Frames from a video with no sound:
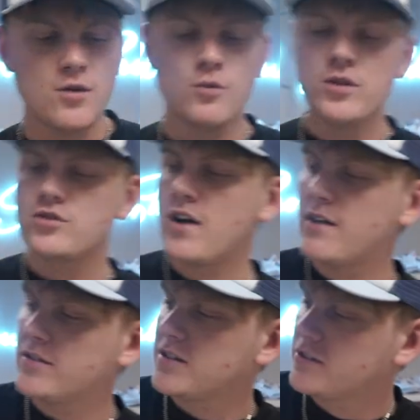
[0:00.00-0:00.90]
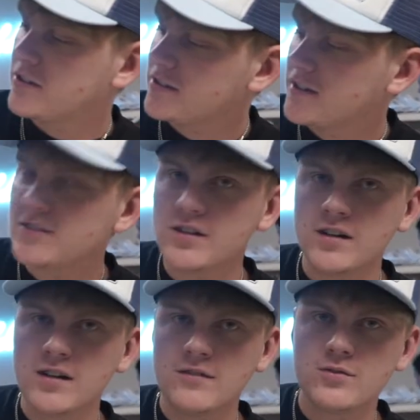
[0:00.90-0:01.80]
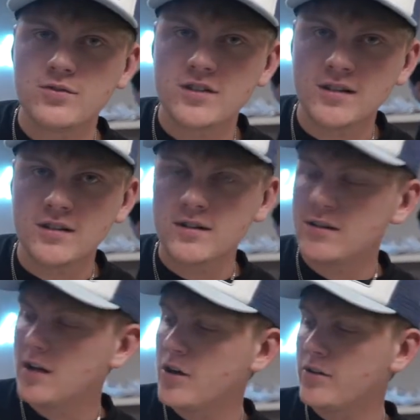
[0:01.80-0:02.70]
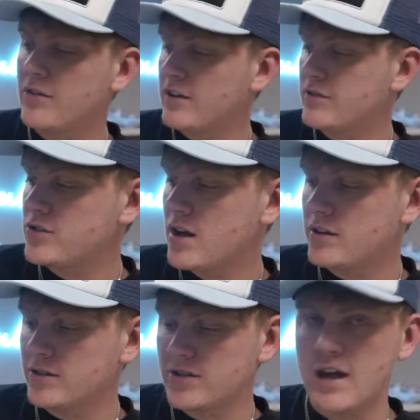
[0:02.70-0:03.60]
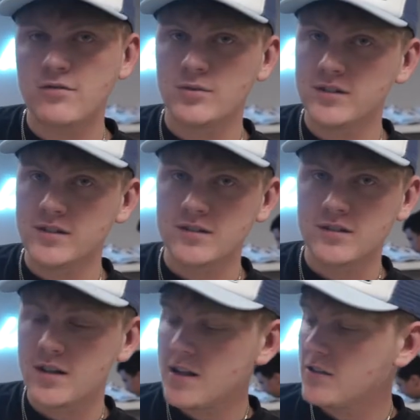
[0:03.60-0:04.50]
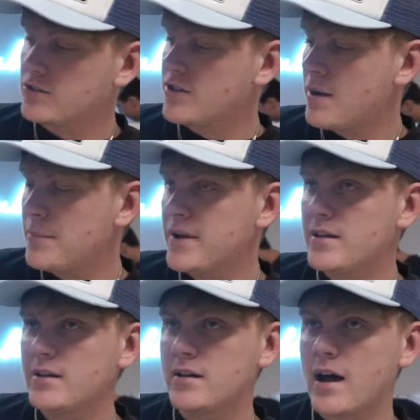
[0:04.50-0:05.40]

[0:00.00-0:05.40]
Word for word: What Travis that looks this good have you seen under five dollars after release? There's not many.